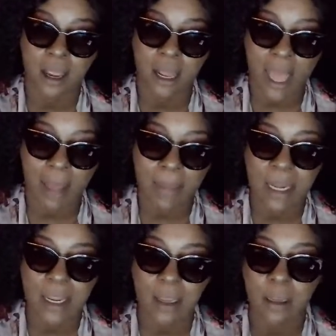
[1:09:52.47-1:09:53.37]

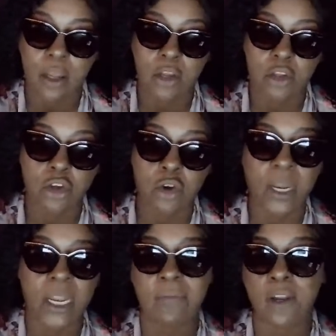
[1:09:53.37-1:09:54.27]
chlamydia, you
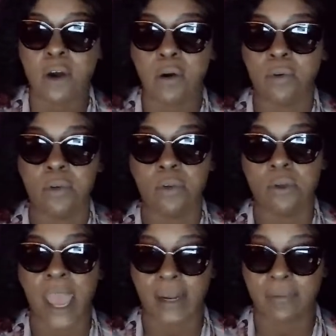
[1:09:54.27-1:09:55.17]
wouldn't even know who you
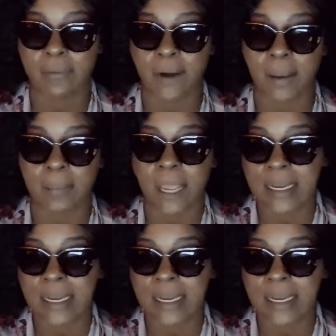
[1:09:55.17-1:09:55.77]
got it from.